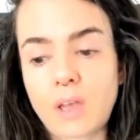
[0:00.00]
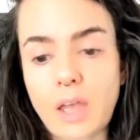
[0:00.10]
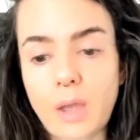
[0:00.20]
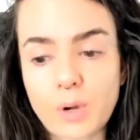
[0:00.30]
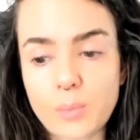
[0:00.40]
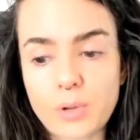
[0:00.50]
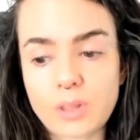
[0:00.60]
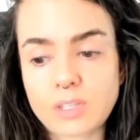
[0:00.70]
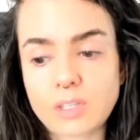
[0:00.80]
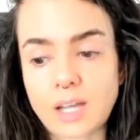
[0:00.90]
I want to bring
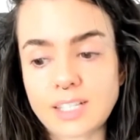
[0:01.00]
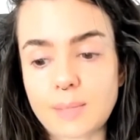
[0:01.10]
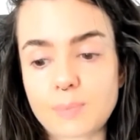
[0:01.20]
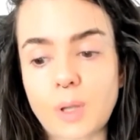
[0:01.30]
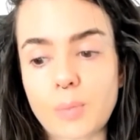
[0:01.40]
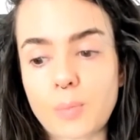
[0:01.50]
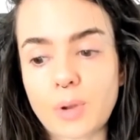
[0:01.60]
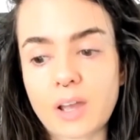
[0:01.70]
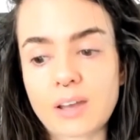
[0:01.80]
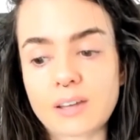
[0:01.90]
these concepts up
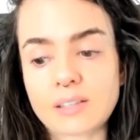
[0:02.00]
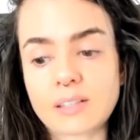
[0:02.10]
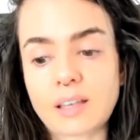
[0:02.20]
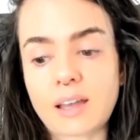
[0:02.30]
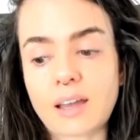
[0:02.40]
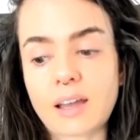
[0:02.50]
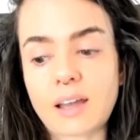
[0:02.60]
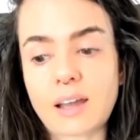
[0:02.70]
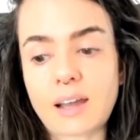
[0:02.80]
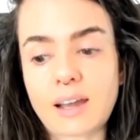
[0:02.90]
because
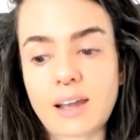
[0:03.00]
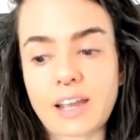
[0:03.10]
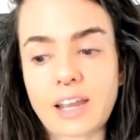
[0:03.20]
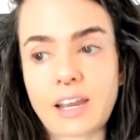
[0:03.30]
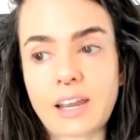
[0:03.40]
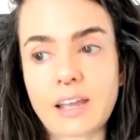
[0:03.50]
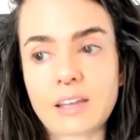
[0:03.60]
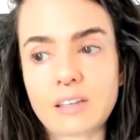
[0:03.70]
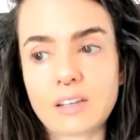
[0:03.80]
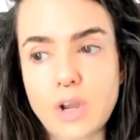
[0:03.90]
I
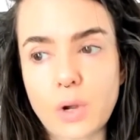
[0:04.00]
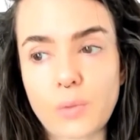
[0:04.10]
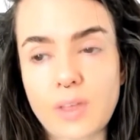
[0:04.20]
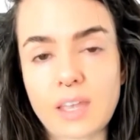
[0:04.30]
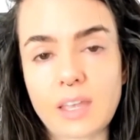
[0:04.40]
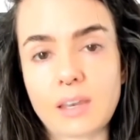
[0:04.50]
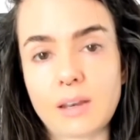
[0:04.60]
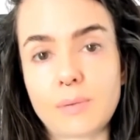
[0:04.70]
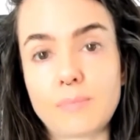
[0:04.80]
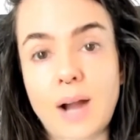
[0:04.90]
know that
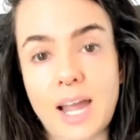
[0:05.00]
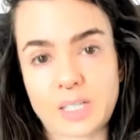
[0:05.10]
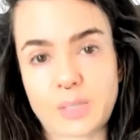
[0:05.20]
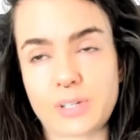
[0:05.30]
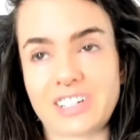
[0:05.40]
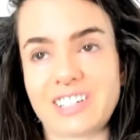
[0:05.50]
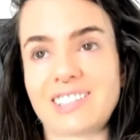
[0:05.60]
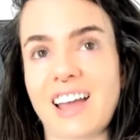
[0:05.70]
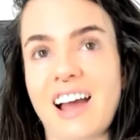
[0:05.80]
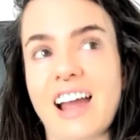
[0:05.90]
in my
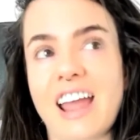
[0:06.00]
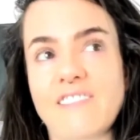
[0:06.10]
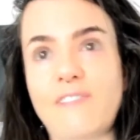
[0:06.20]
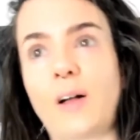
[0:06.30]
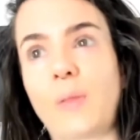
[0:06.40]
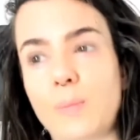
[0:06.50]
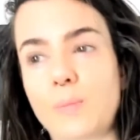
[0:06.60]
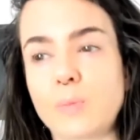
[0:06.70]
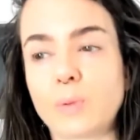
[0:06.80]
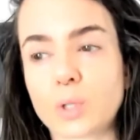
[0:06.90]
experience, I have felt that
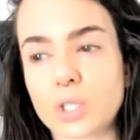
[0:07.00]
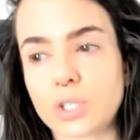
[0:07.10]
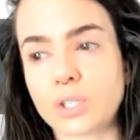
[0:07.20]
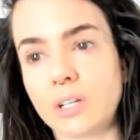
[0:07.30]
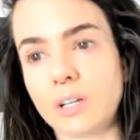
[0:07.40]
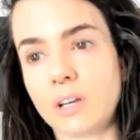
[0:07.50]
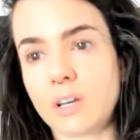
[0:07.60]
people should